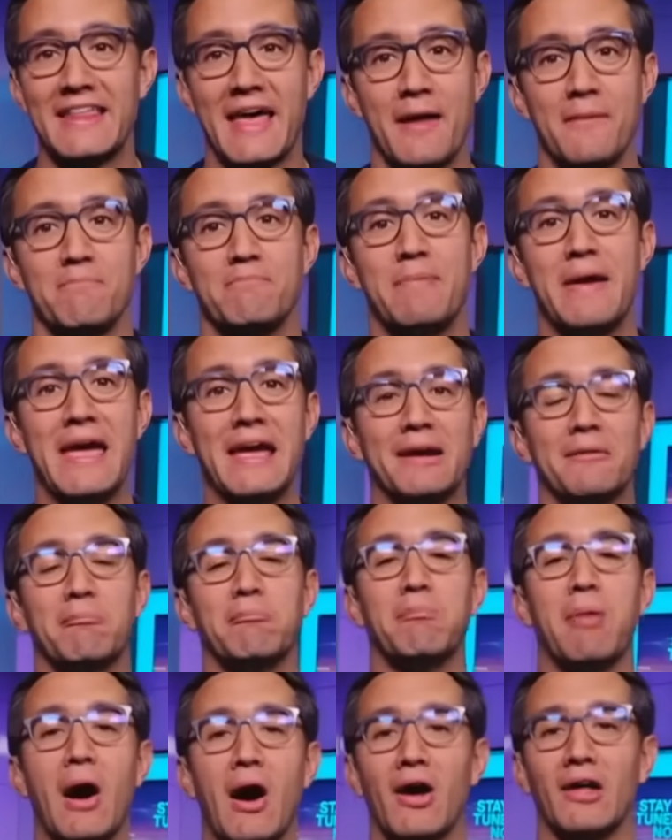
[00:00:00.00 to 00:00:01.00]
that big
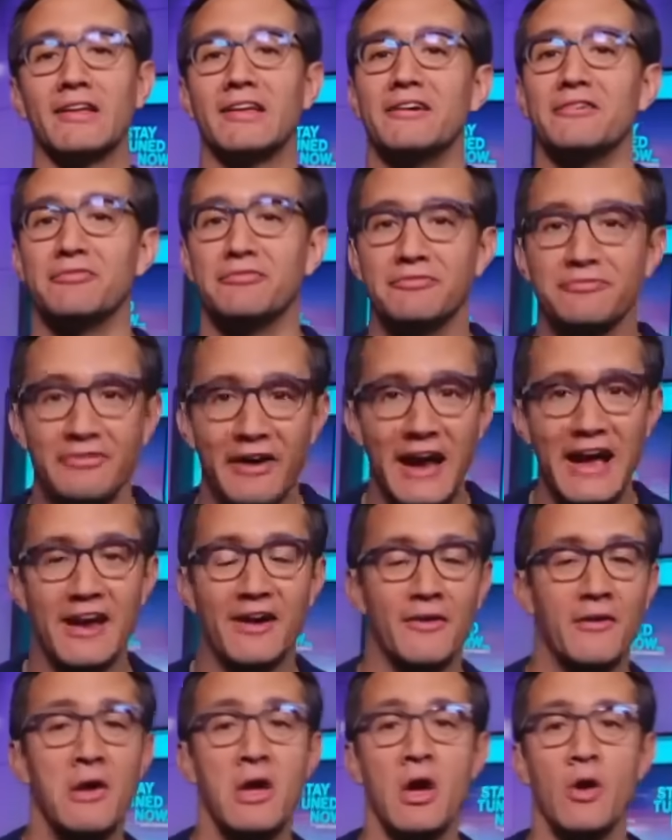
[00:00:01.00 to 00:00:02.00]
ball of
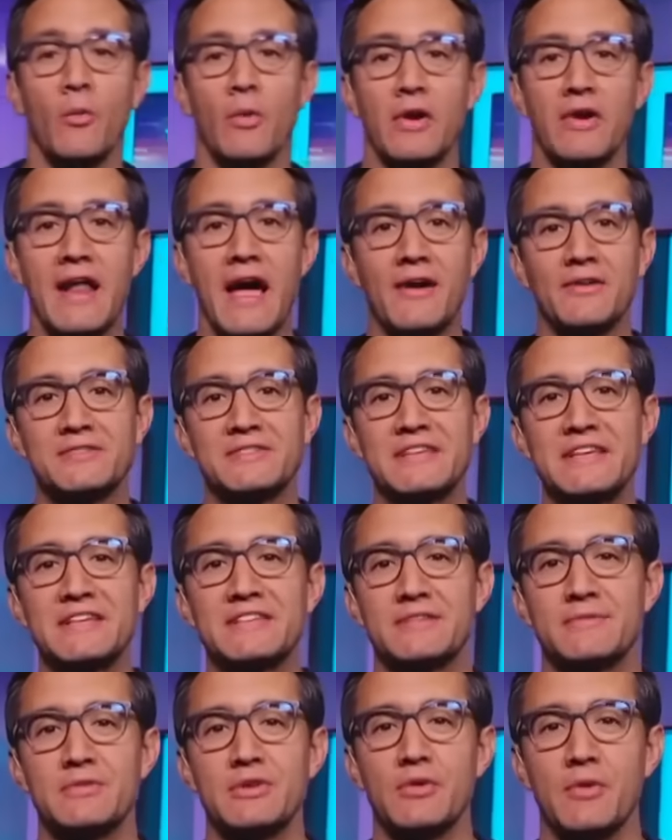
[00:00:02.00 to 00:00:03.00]
fire. We are now seeing
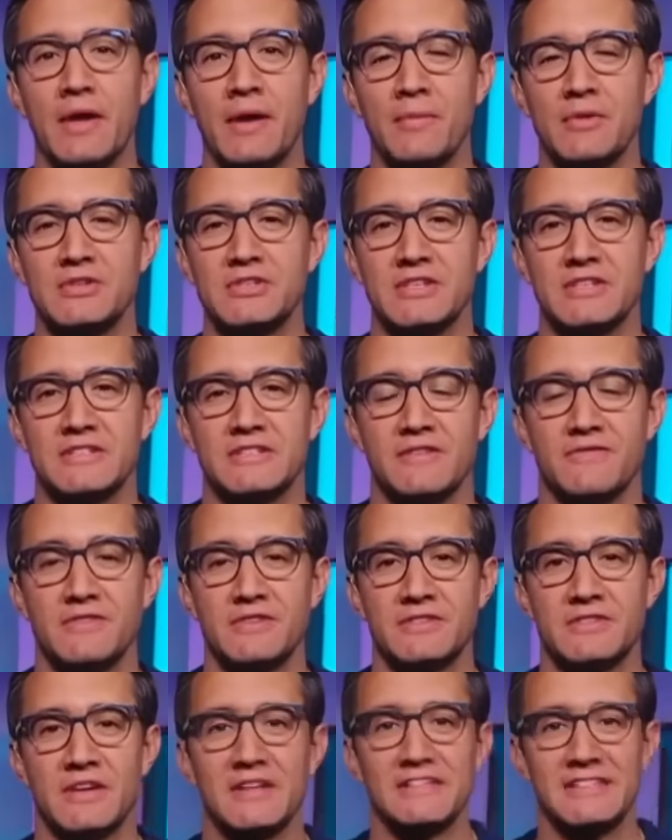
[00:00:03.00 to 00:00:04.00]
some new images of the
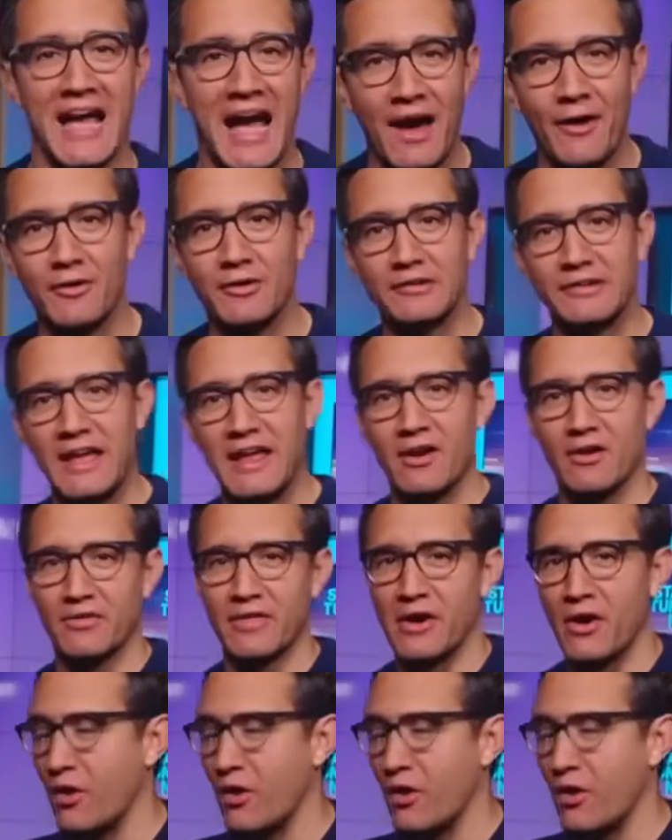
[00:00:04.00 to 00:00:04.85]
sun's outer layer that